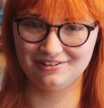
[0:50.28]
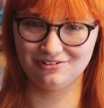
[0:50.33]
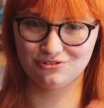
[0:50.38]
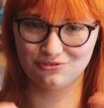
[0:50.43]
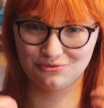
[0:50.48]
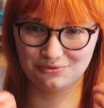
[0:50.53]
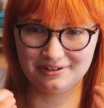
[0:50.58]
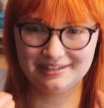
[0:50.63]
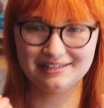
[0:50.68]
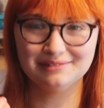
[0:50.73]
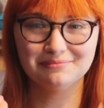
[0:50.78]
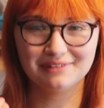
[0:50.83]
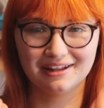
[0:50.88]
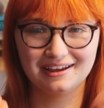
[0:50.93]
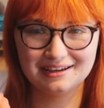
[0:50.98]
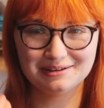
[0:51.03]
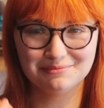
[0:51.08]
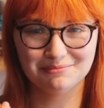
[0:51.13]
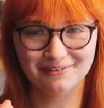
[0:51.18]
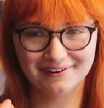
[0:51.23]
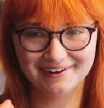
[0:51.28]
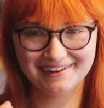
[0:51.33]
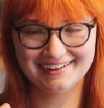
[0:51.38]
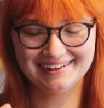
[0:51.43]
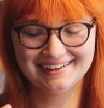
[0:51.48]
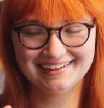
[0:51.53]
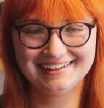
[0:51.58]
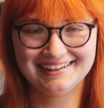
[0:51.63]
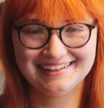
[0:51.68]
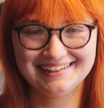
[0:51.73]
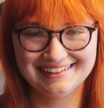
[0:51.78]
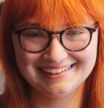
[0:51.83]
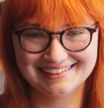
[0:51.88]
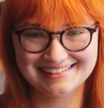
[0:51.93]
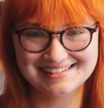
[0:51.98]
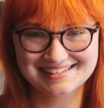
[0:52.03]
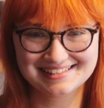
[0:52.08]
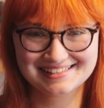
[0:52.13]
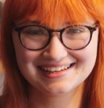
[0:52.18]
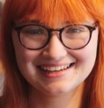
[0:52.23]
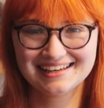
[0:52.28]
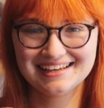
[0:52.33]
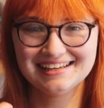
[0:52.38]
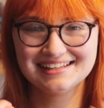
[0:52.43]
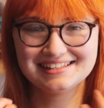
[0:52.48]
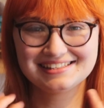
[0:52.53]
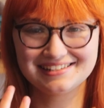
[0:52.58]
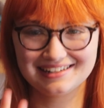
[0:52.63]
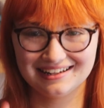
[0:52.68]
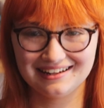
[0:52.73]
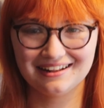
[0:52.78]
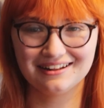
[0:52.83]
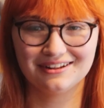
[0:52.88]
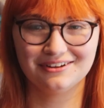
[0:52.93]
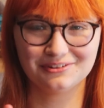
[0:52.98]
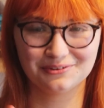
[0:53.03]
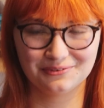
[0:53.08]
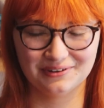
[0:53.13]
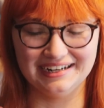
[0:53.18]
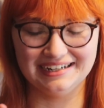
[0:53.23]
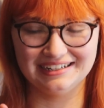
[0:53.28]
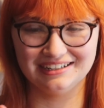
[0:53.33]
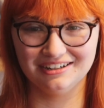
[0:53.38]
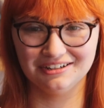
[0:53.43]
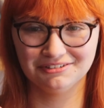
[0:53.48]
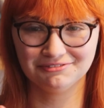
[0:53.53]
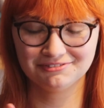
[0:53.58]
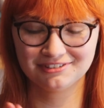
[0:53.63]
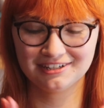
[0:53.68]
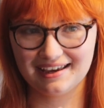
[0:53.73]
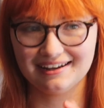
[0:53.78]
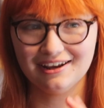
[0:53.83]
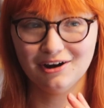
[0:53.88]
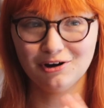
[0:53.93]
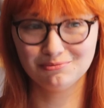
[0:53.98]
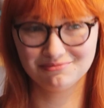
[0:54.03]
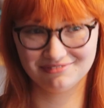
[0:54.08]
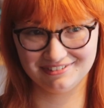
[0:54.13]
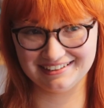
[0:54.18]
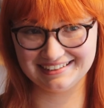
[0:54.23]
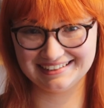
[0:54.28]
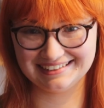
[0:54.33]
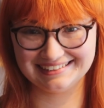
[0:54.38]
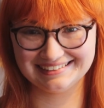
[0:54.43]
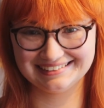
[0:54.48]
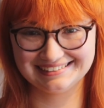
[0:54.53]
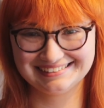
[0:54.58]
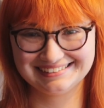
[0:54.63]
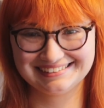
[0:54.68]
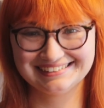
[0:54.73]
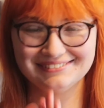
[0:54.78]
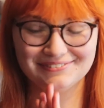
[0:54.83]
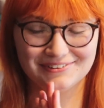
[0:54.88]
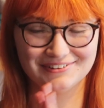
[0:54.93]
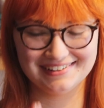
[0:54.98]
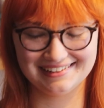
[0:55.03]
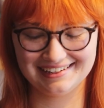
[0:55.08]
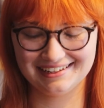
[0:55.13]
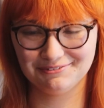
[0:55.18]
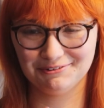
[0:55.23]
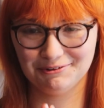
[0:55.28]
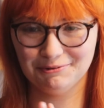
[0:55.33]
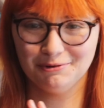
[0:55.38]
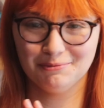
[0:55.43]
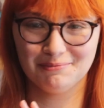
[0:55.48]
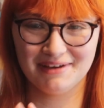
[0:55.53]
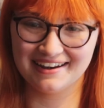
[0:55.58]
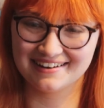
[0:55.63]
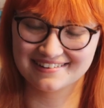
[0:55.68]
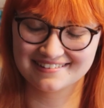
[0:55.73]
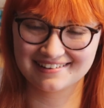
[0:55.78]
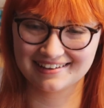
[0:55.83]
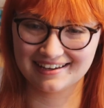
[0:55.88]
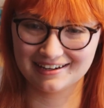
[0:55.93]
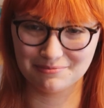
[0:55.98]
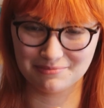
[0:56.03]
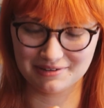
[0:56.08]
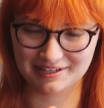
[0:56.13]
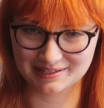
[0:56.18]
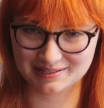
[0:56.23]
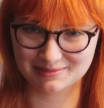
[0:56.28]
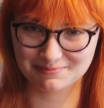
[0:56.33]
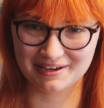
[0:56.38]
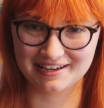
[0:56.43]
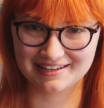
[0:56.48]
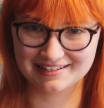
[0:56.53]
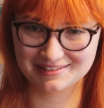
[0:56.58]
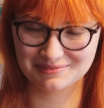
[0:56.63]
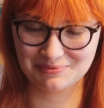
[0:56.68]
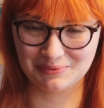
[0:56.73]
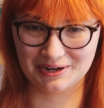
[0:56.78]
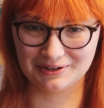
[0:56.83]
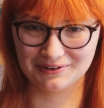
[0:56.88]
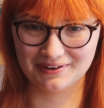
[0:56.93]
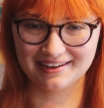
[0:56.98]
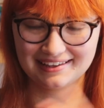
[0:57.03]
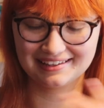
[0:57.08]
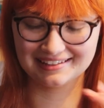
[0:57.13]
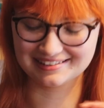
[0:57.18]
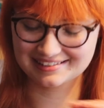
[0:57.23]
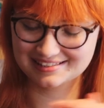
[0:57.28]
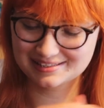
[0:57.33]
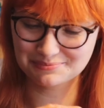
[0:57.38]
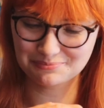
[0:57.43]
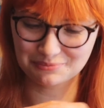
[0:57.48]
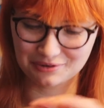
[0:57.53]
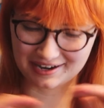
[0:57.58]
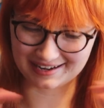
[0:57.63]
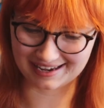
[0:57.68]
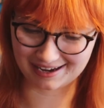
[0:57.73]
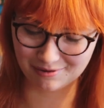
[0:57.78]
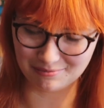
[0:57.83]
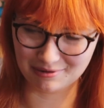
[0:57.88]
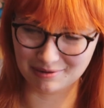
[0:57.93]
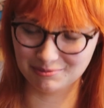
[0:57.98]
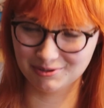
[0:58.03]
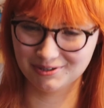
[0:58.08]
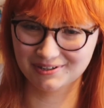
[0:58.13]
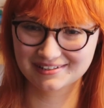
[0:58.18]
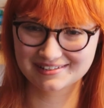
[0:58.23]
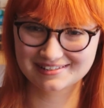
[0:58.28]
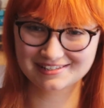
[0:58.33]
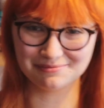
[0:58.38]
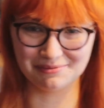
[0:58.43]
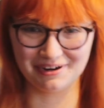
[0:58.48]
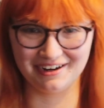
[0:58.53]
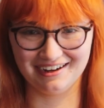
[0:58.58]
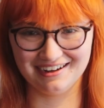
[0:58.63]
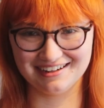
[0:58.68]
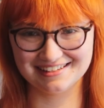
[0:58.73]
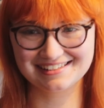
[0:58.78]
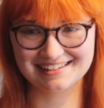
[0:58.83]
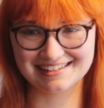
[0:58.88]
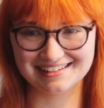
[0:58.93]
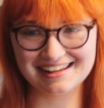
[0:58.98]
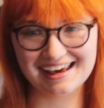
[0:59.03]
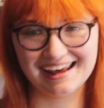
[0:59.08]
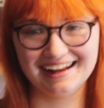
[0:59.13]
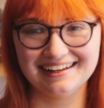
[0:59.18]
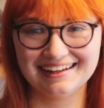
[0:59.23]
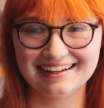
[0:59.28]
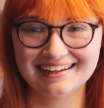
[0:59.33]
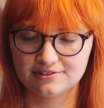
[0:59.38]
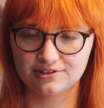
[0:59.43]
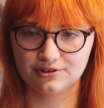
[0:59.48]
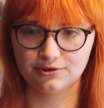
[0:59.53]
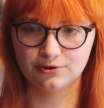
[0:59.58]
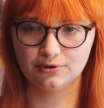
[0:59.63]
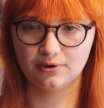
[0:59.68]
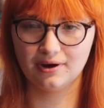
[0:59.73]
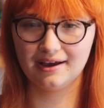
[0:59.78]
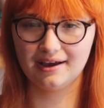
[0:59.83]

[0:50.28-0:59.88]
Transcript: dream library is still a long way off, and hopefully one day we will manage to get a bigger space where I can spread out my books to my heart's content. So